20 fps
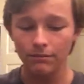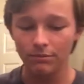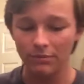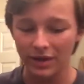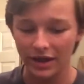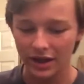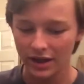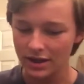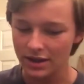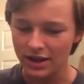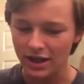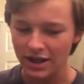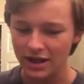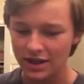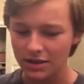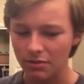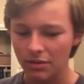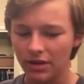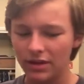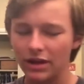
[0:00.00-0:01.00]
because
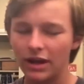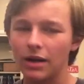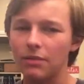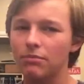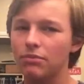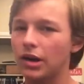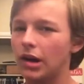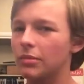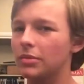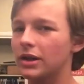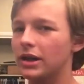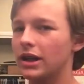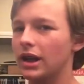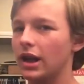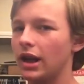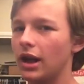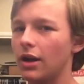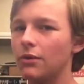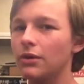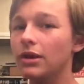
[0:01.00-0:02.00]
that's the one that I'm probably going
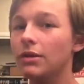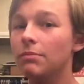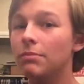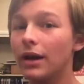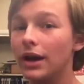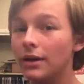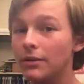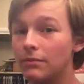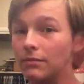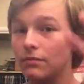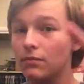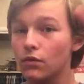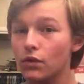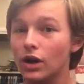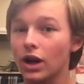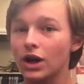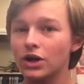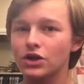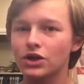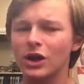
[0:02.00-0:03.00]
to go with, but
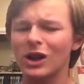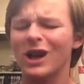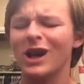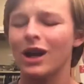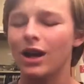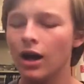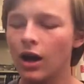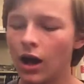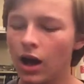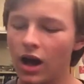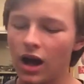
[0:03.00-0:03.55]
we're not sure yet.